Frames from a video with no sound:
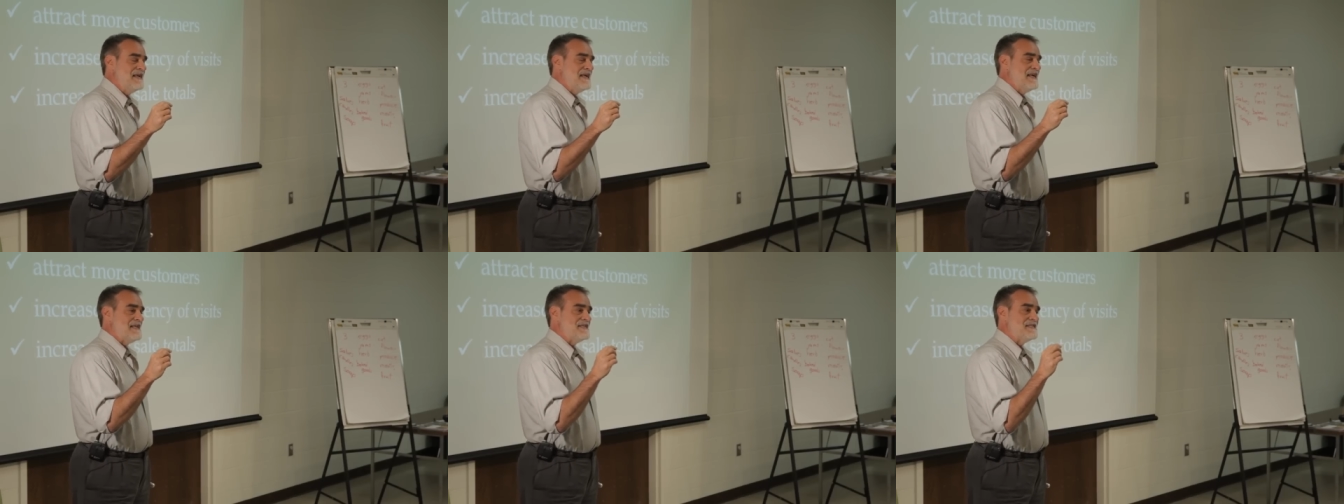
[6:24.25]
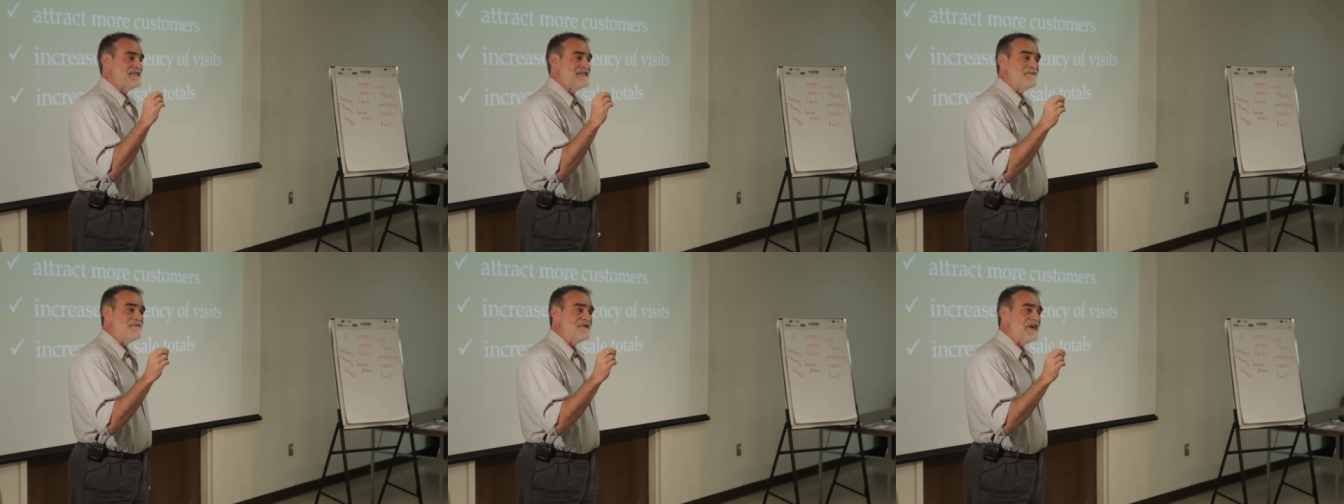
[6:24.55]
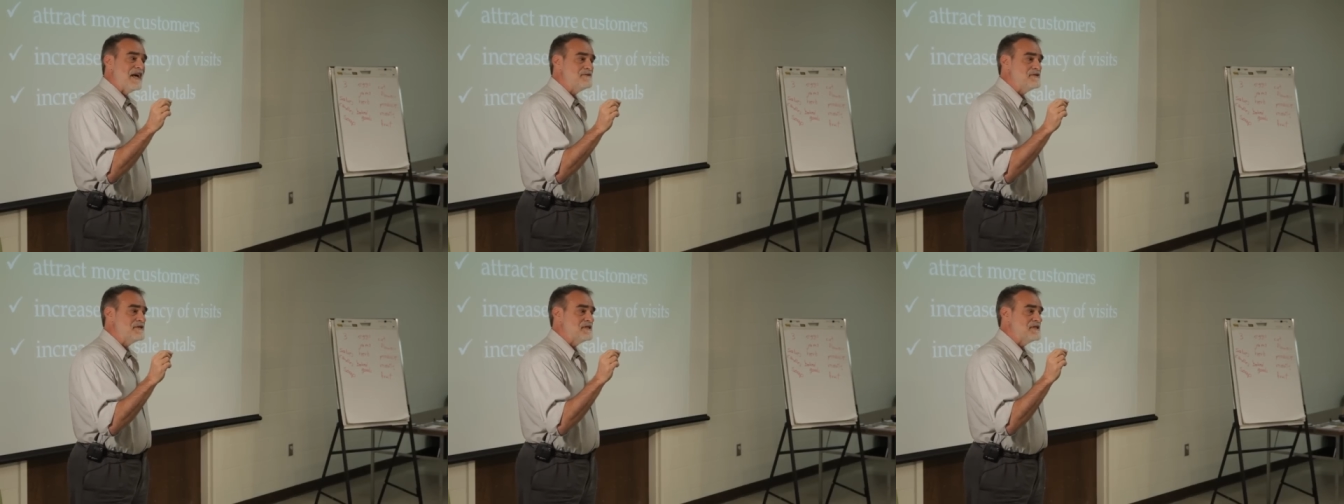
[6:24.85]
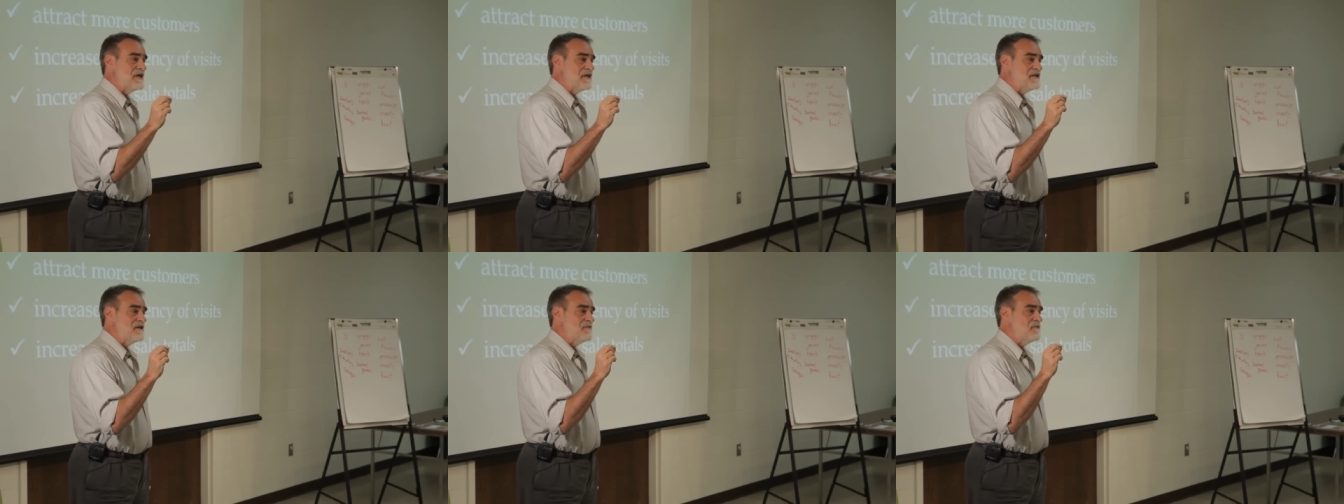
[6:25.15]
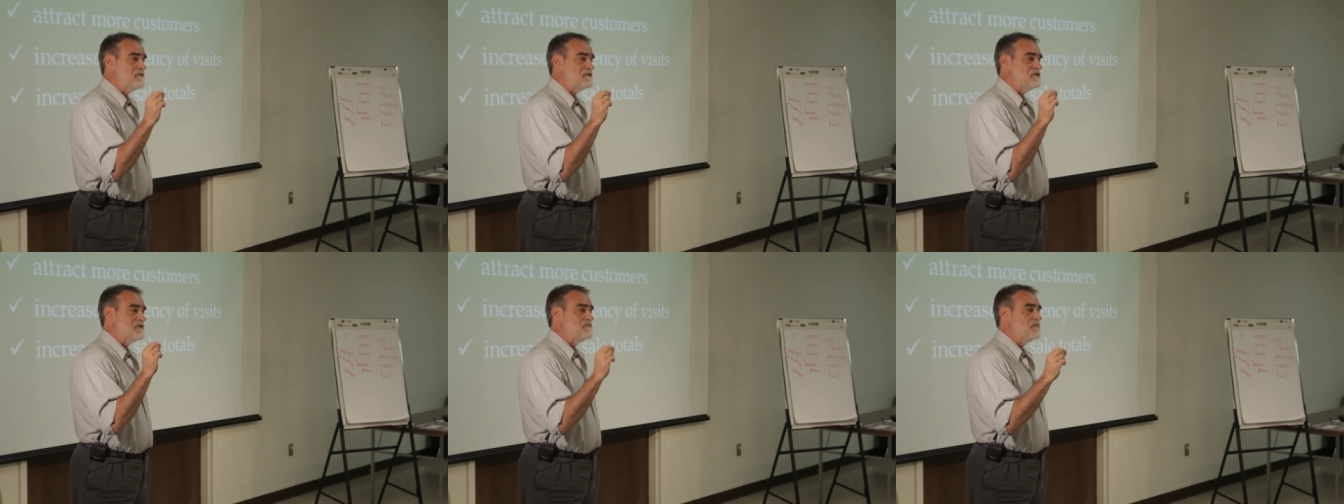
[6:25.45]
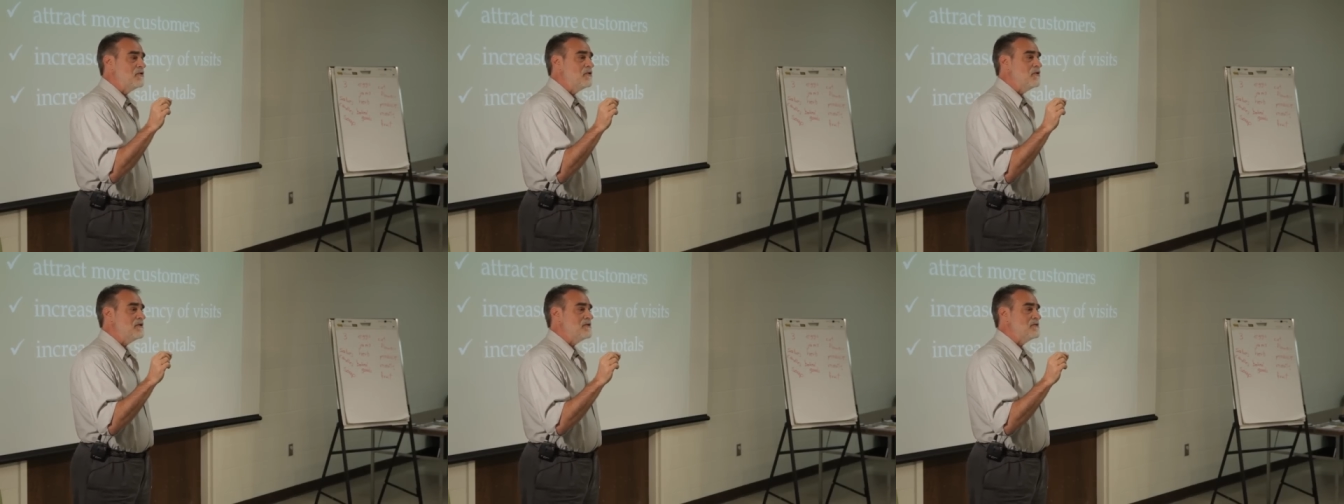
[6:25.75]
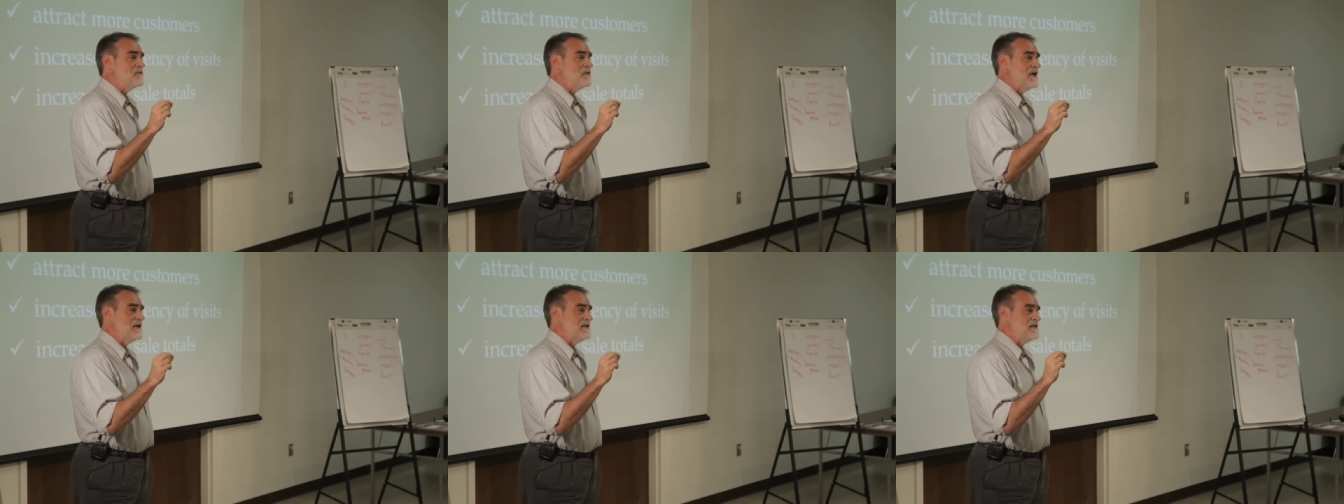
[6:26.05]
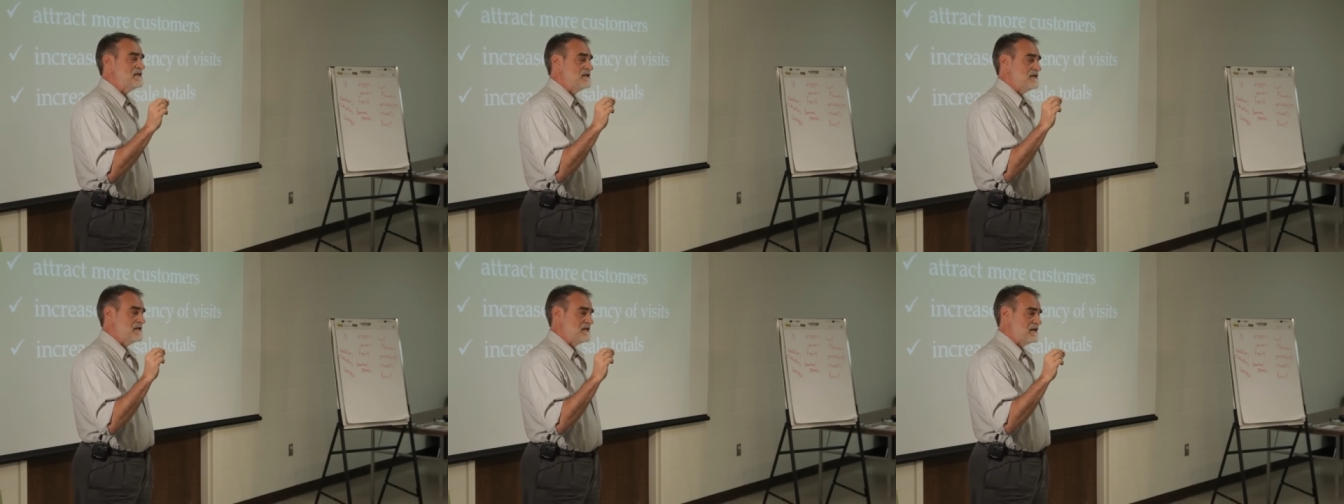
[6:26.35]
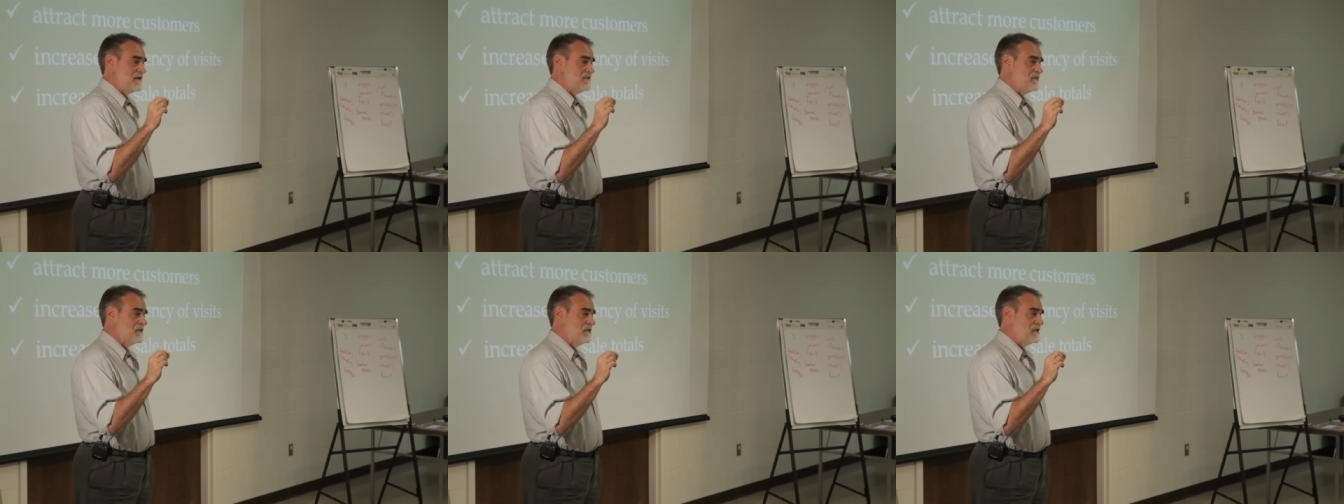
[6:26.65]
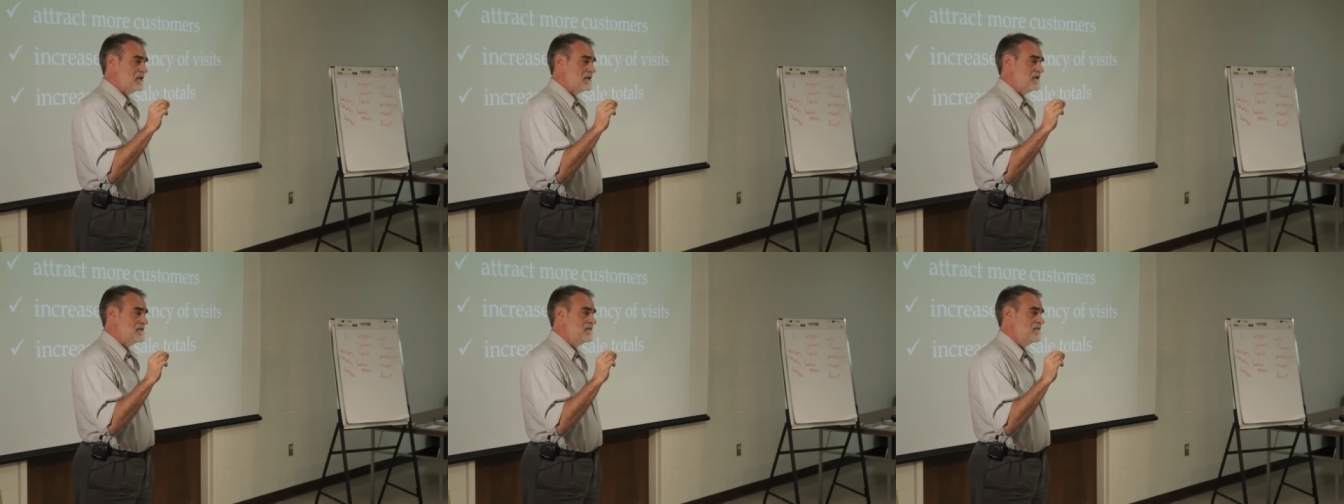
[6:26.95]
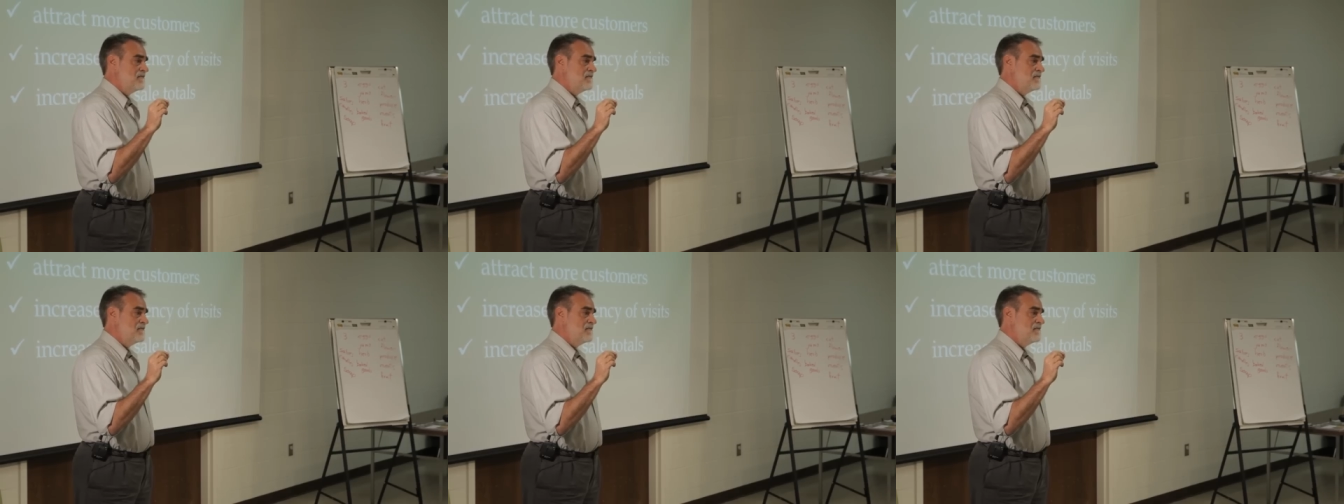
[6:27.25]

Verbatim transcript: and sometimes it's not the most important way to sell more.